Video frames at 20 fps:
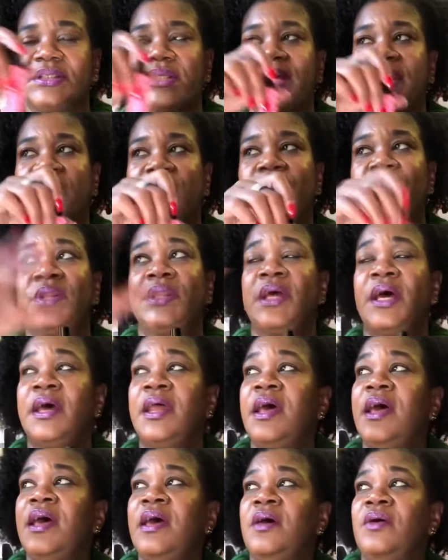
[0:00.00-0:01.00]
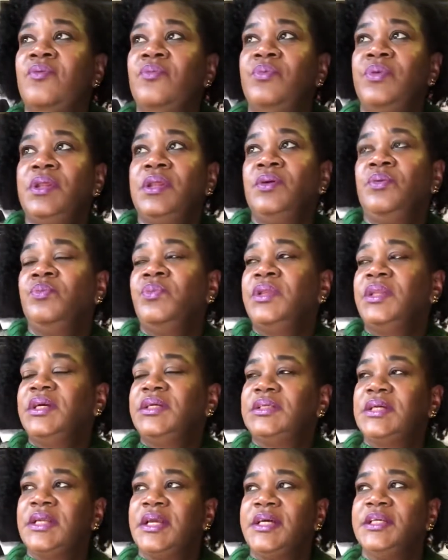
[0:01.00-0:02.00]
like when there's
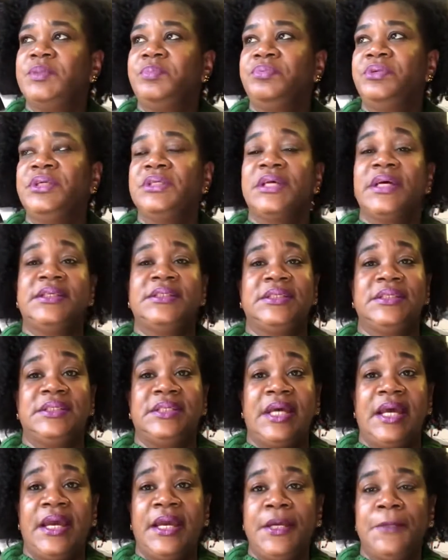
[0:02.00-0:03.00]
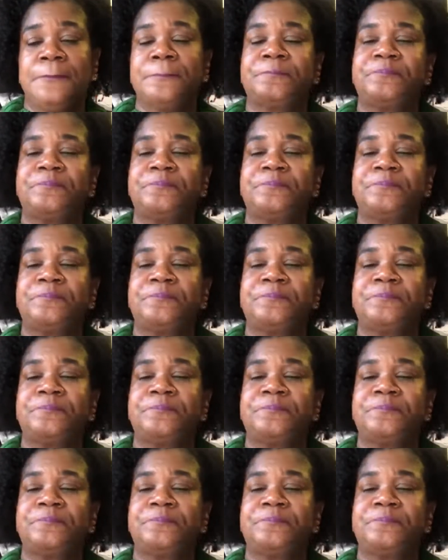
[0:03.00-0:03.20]
a nice breeze like today,